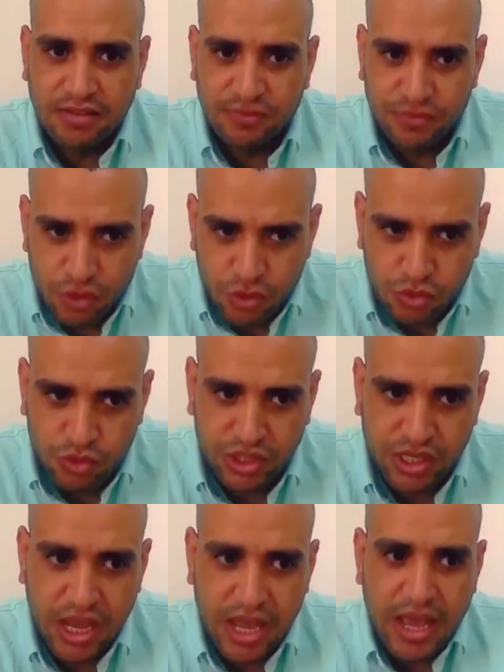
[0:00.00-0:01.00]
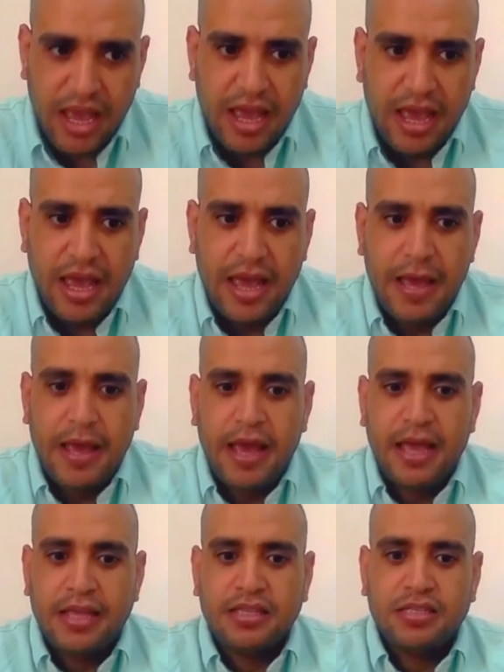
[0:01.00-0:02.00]
and feuds
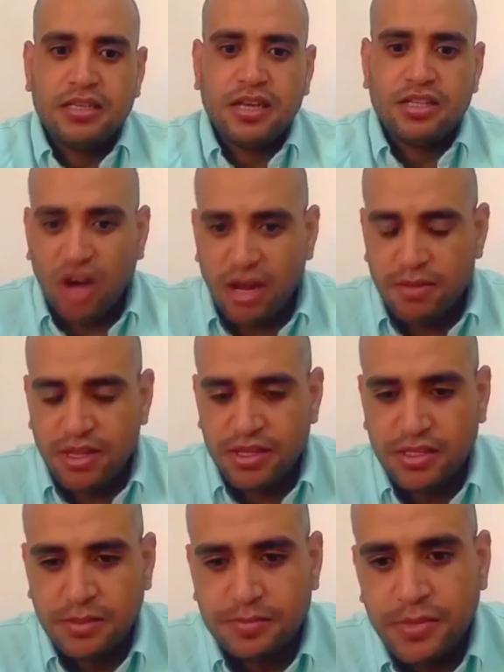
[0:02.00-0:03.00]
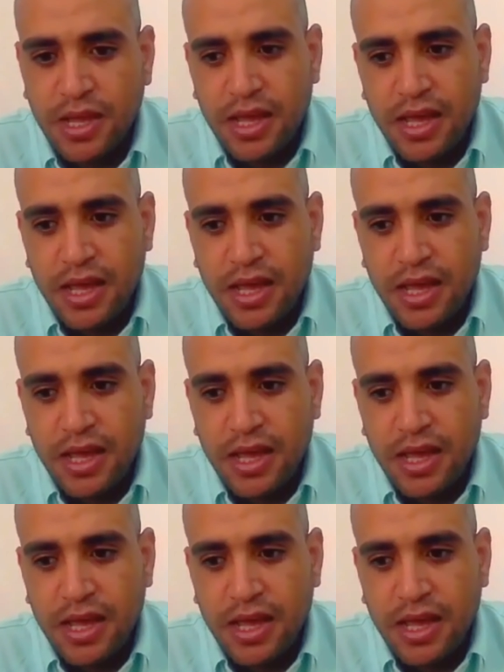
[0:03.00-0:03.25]
and tribalism,